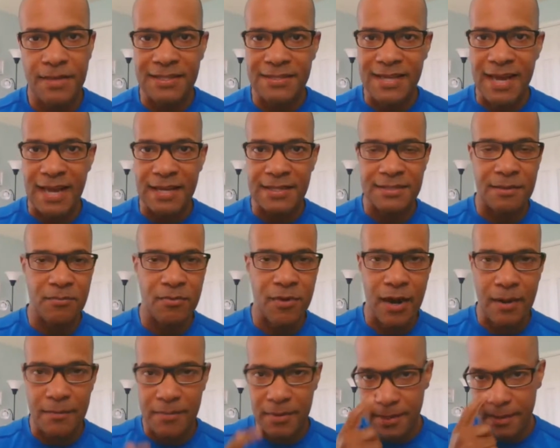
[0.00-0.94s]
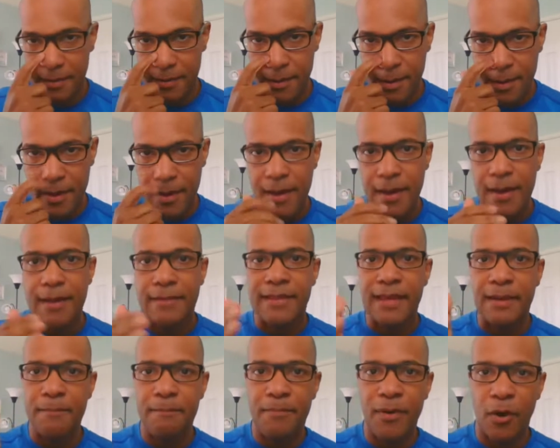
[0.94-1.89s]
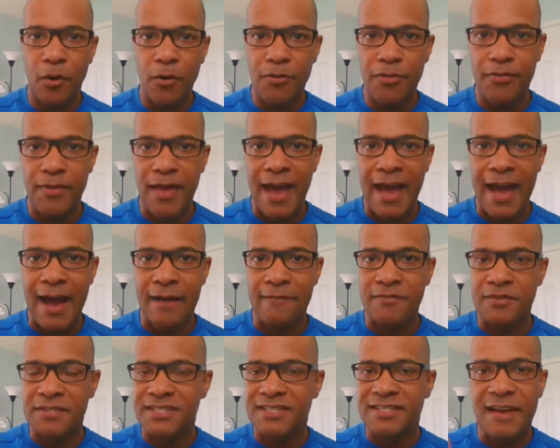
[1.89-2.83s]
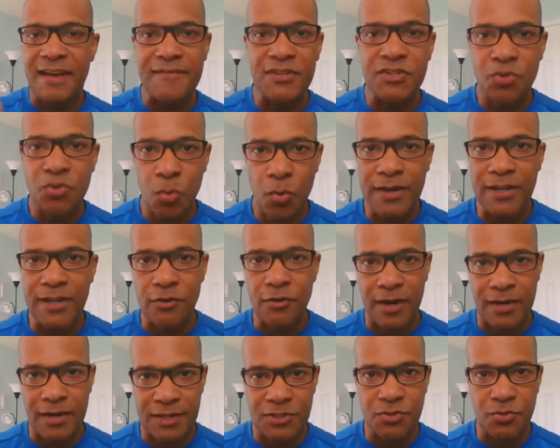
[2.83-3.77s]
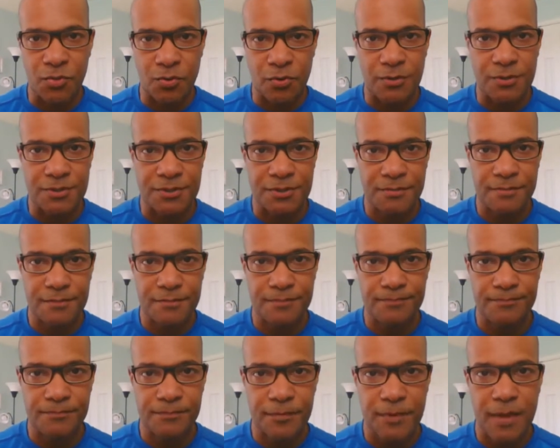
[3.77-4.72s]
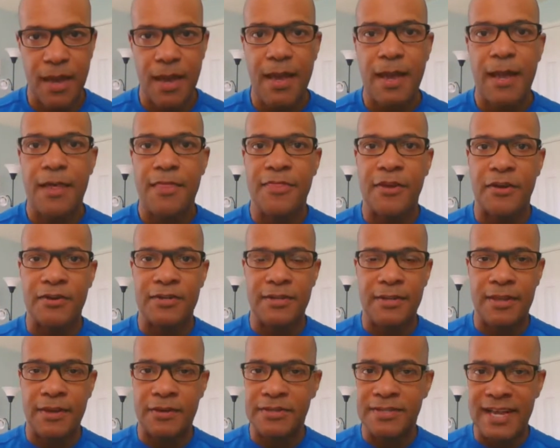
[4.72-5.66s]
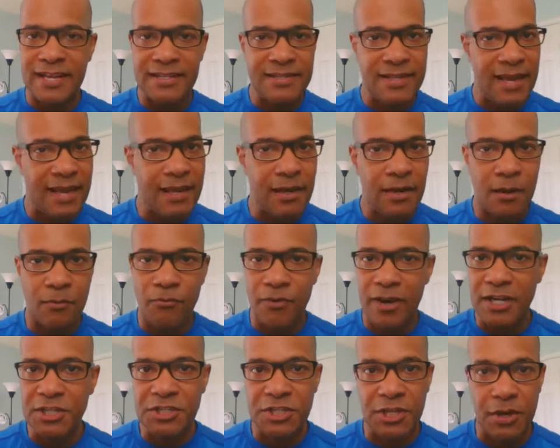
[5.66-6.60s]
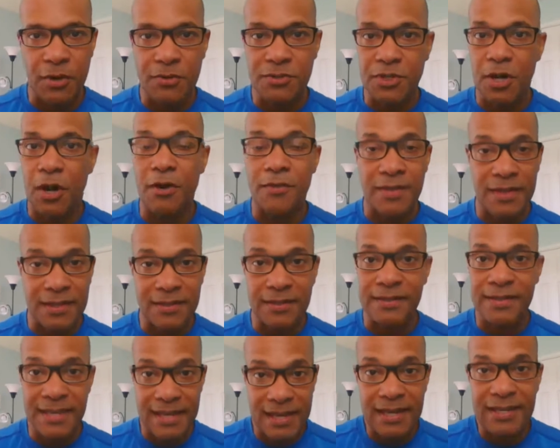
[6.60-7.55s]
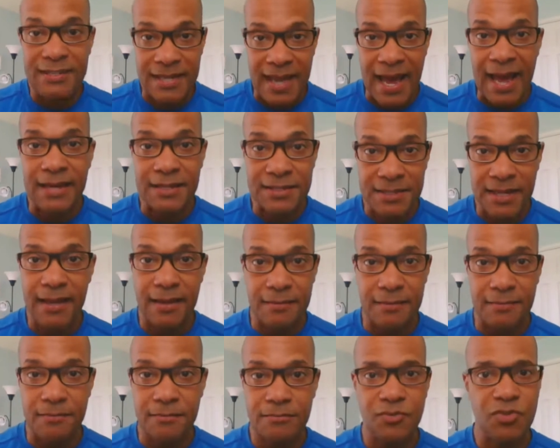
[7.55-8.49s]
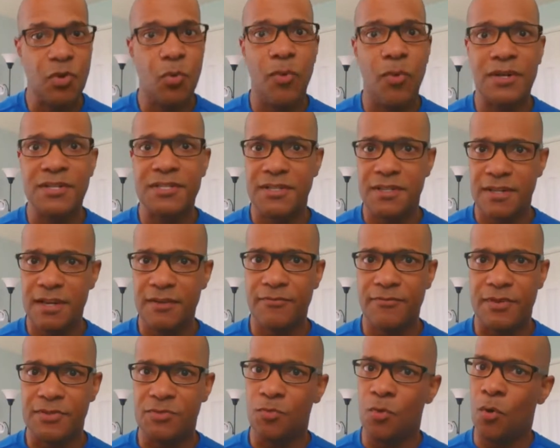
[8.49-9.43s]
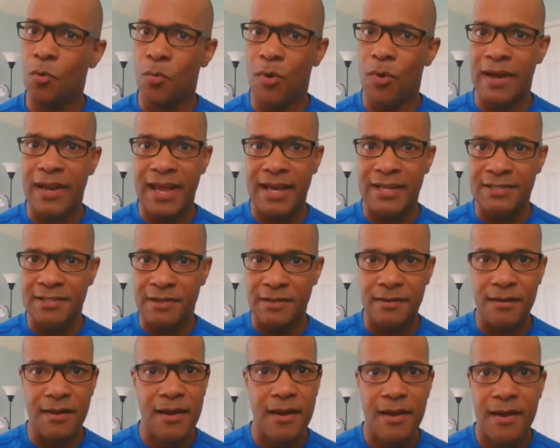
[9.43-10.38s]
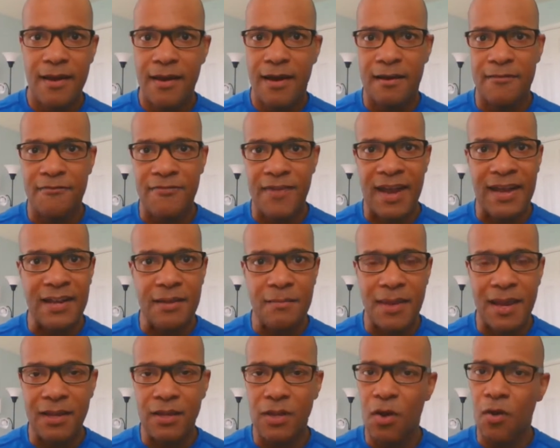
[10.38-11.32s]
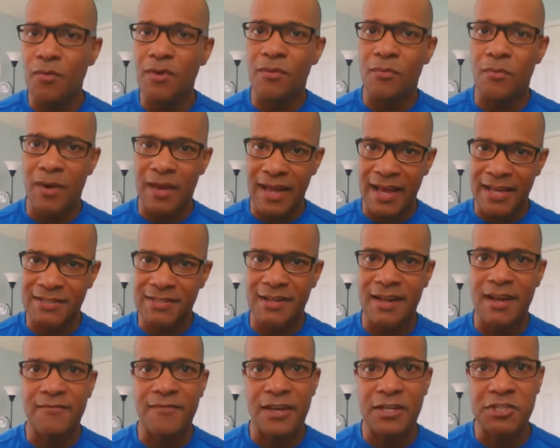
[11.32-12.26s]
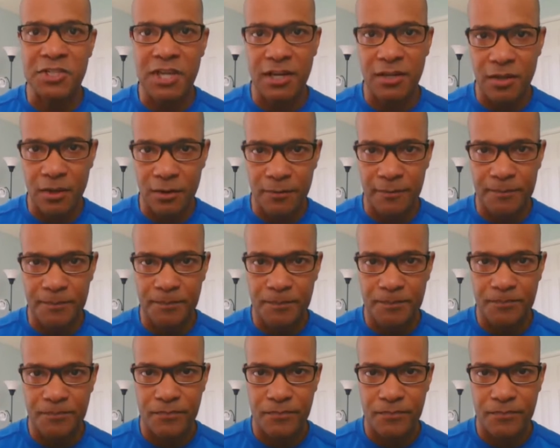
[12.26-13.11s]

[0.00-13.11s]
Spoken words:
Exact same property. They both have 720 credit scores. Their debt to income ratios are the exact same. So what's the difference? Well, one has a Fannie Mae loan and one has an FHA loan.